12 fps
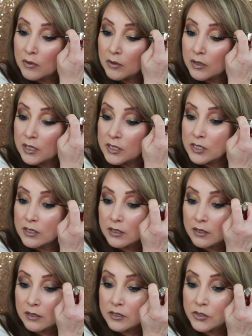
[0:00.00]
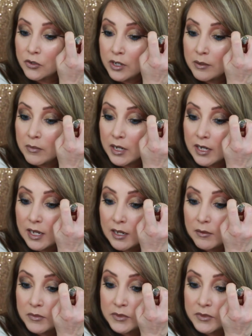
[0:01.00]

this screen my name.